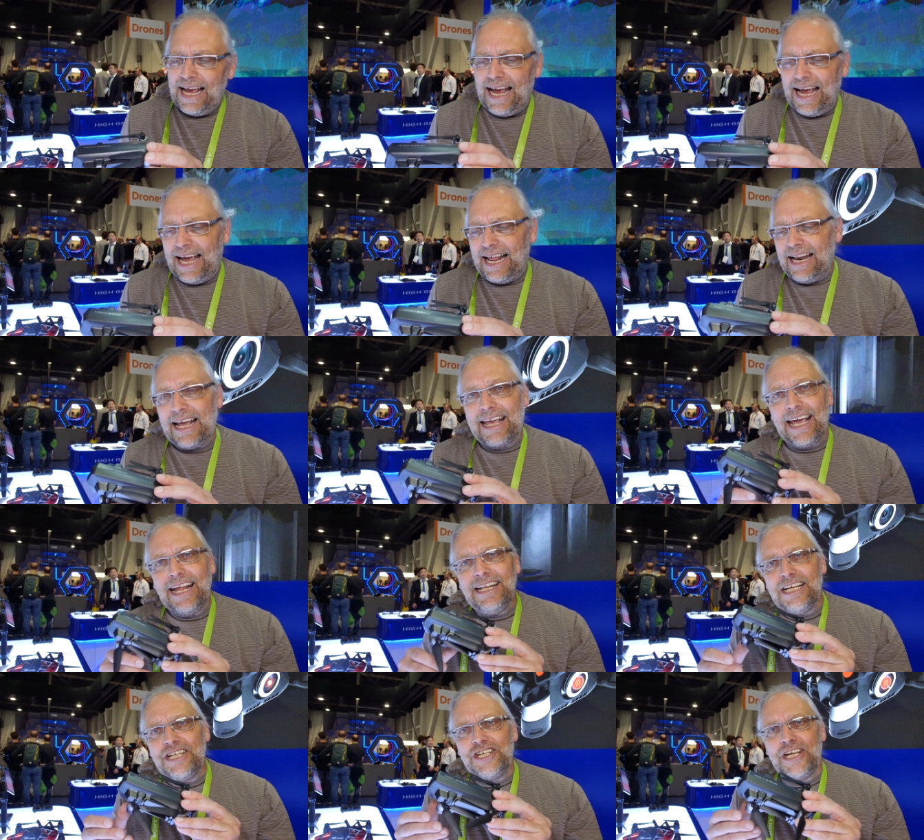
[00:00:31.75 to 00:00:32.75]
And
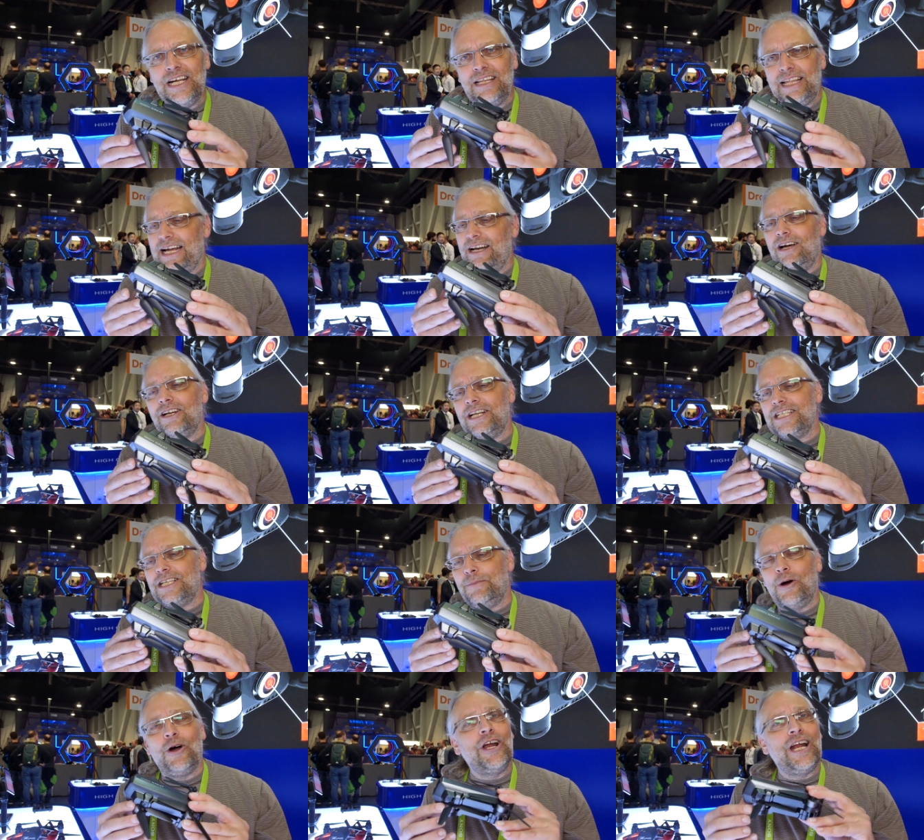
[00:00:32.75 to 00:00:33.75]
again this year, they are not
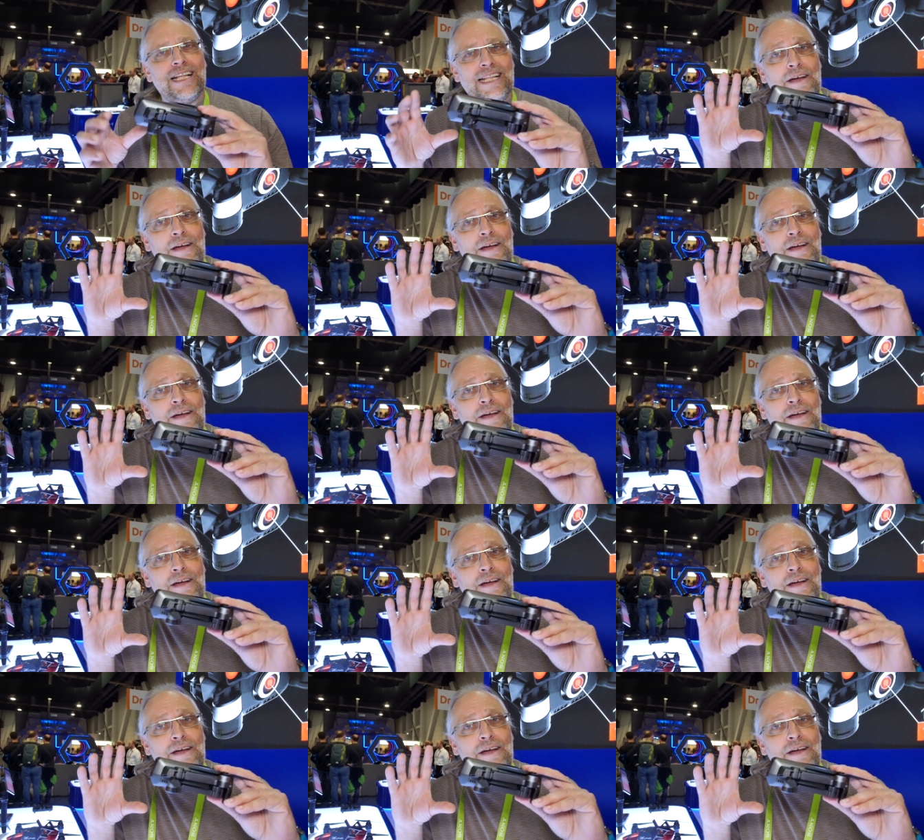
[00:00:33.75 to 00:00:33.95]
disappointing.